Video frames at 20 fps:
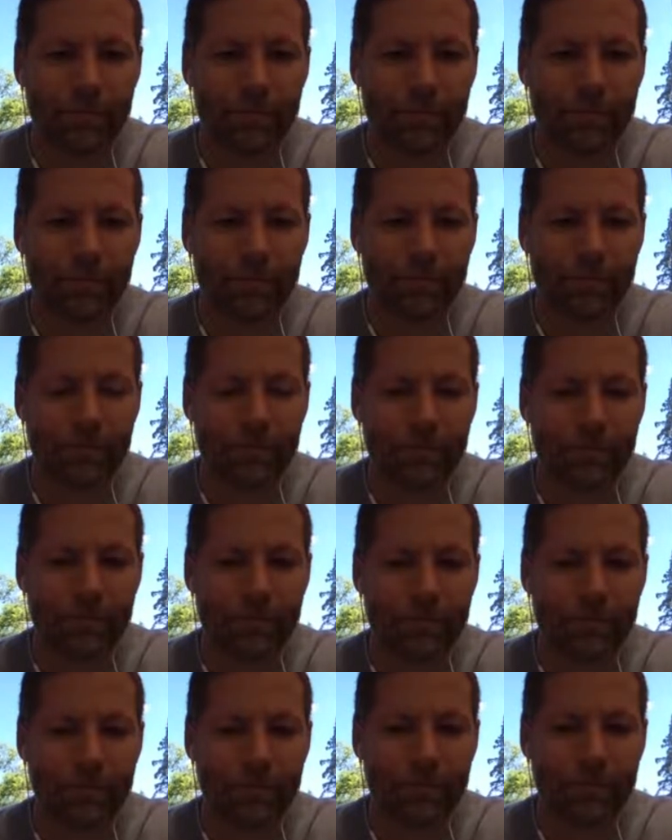
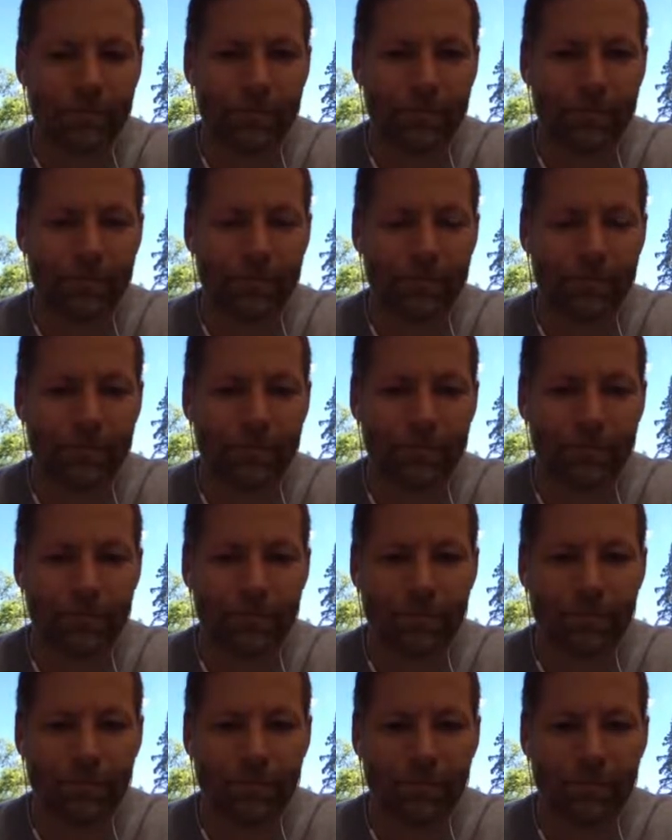
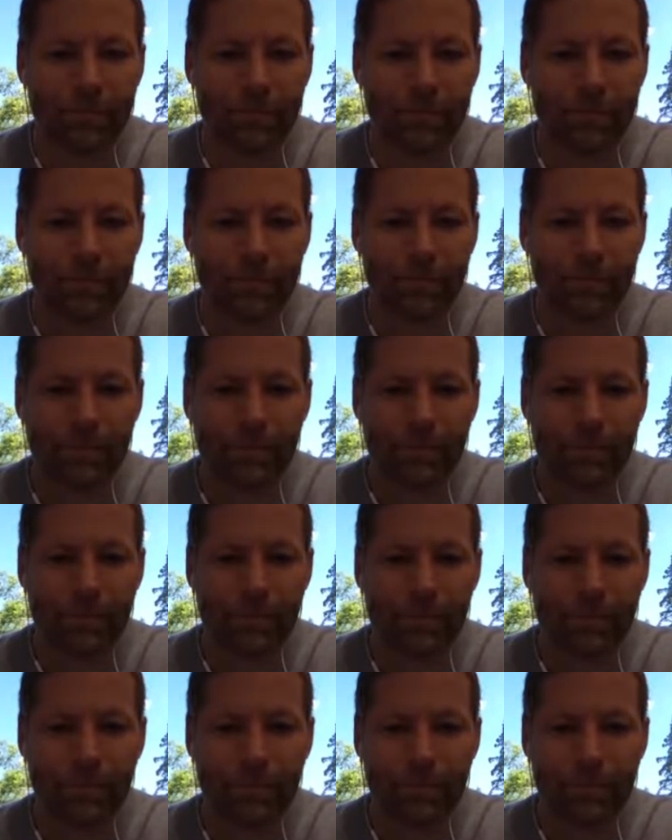
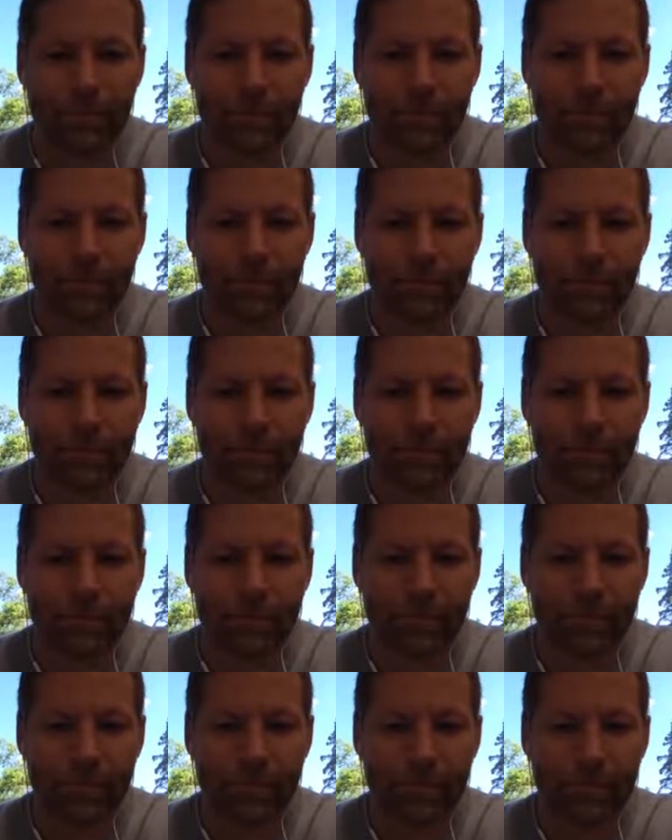
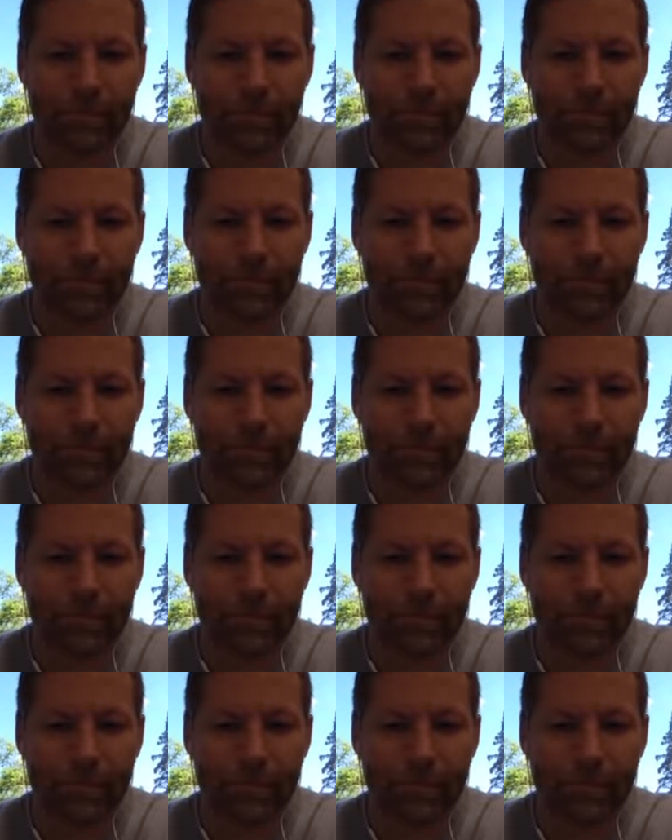(not speaking)